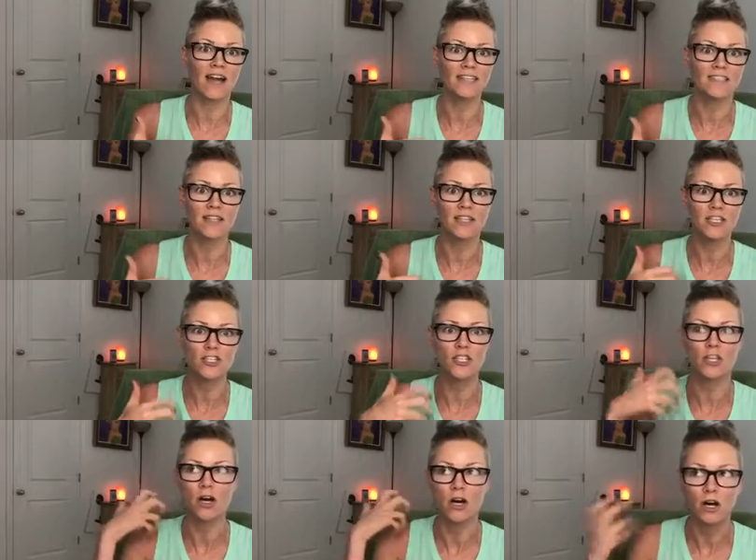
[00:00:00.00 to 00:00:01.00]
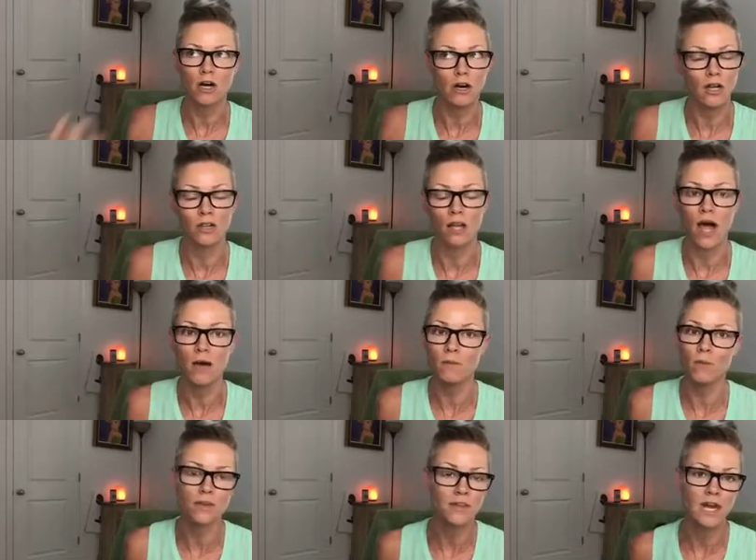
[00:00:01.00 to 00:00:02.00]
isolation a lot
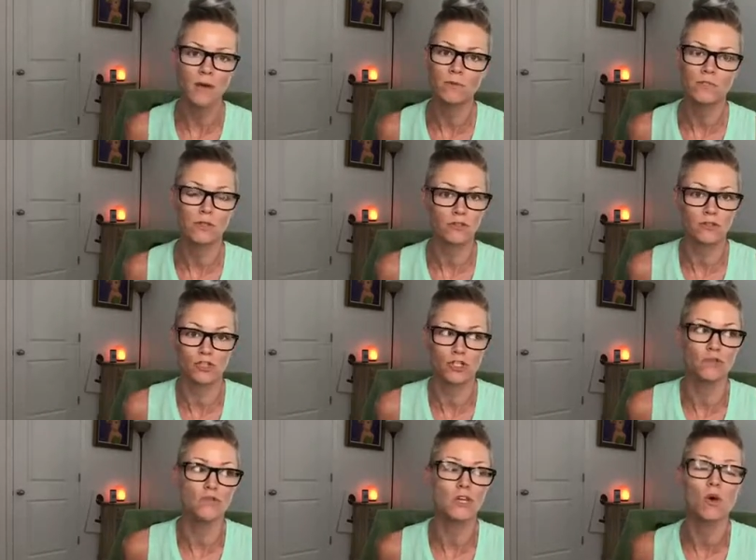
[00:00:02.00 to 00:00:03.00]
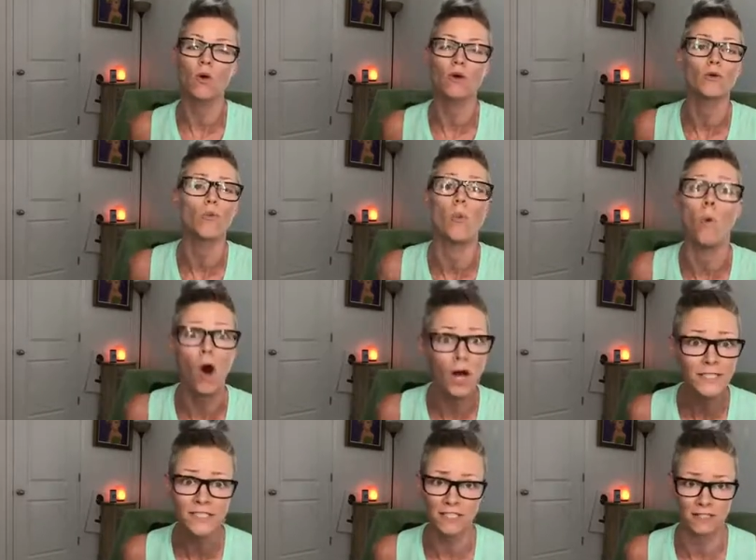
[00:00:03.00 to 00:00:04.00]
more than I was choosing or
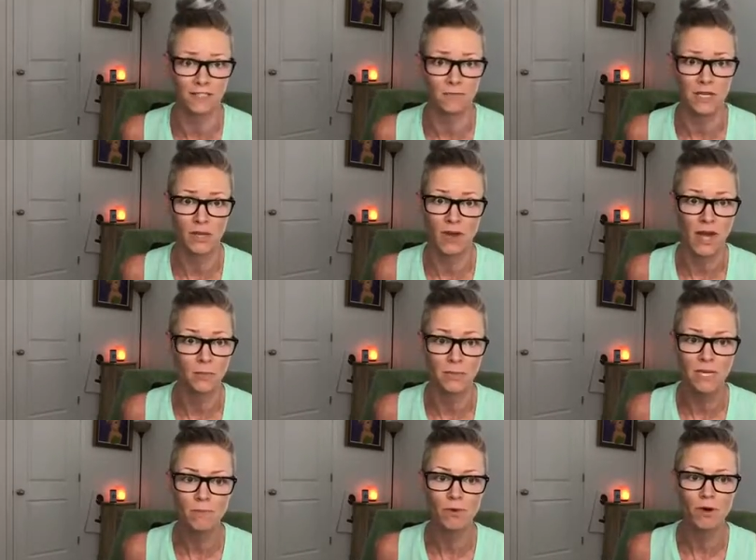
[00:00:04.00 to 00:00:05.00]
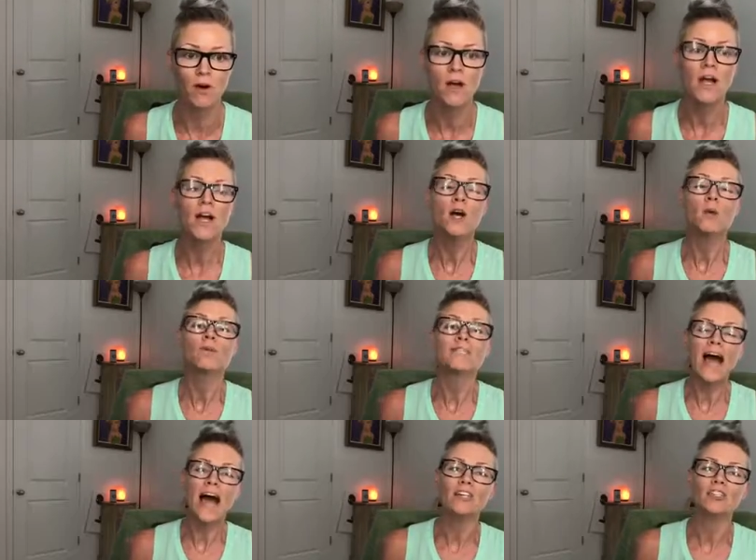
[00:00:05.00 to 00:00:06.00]
wanting to be around people, was
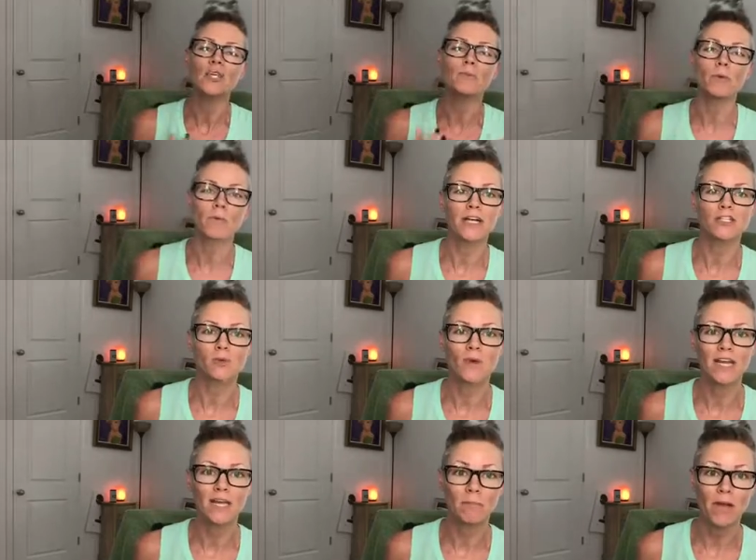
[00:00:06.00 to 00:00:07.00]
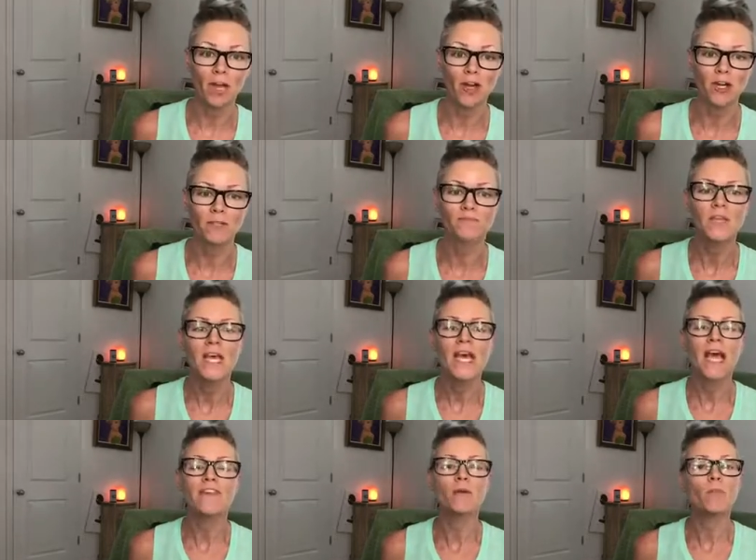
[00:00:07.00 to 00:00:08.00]
actually perpetuating my hurt.
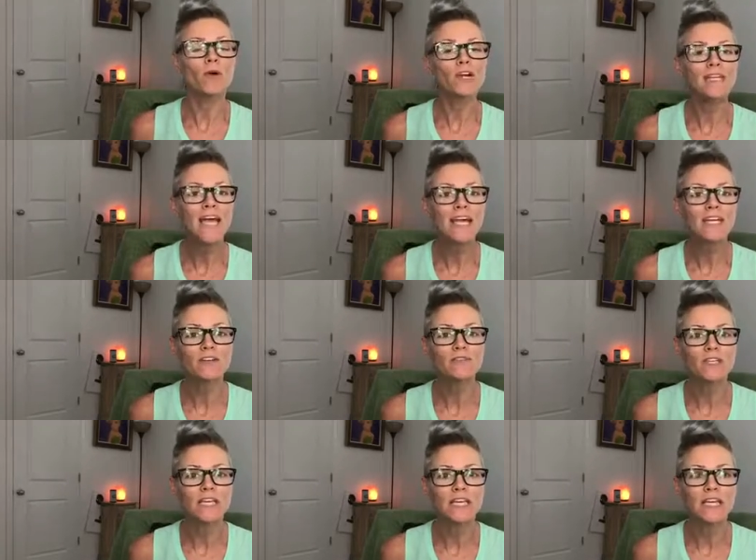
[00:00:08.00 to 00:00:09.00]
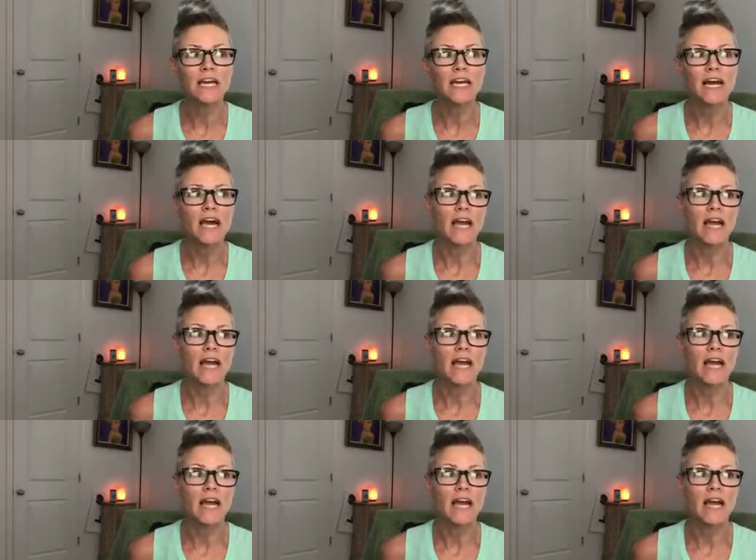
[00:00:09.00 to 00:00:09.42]
And the more negatively